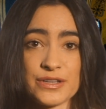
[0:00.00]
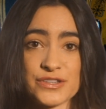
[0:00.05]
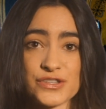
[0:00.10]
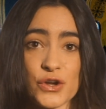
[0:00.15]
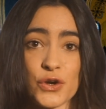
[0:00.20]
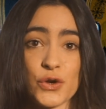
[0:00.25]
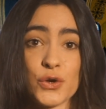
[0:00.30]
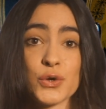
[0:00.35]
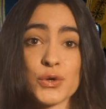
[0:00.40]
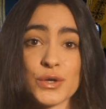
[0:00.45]

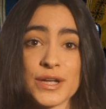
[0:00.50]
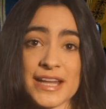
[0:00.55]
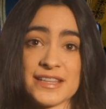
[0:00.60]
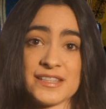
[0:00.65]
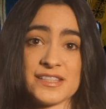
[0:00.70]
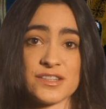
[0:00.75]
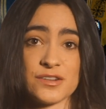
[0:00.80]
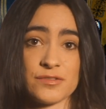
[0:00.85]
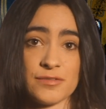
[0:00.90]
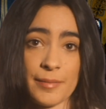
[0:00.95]
so who
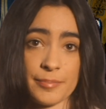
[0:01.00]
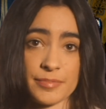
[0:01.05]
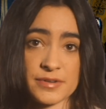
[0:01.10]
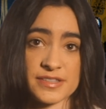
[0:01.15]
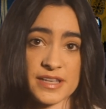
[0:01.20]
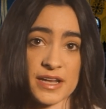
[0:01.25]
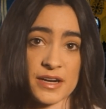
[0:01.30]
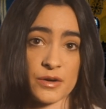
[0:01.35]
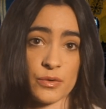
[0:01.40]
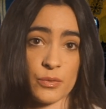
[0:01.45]
gets to
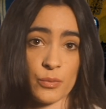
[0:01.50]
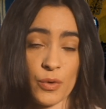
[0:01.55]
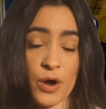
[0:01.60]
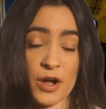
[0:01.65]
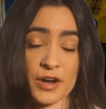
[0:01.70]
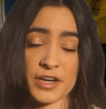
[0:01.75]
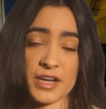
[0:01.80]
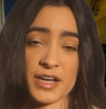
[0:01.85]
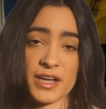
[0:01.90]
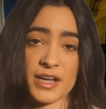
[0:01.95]
represent what?